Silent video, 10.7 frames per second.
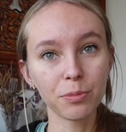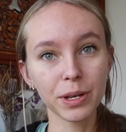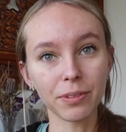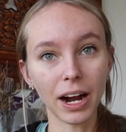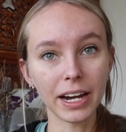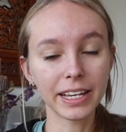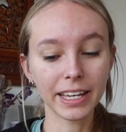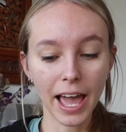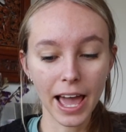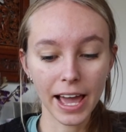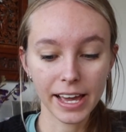be writing
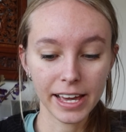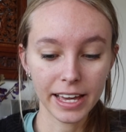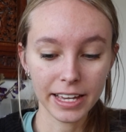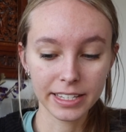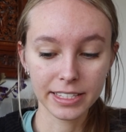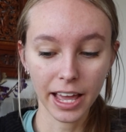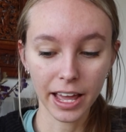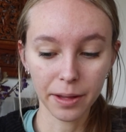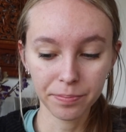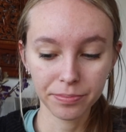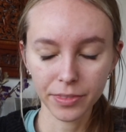an
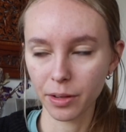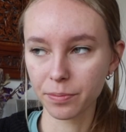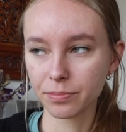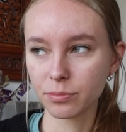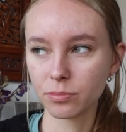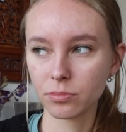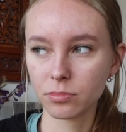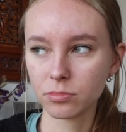exam. I'll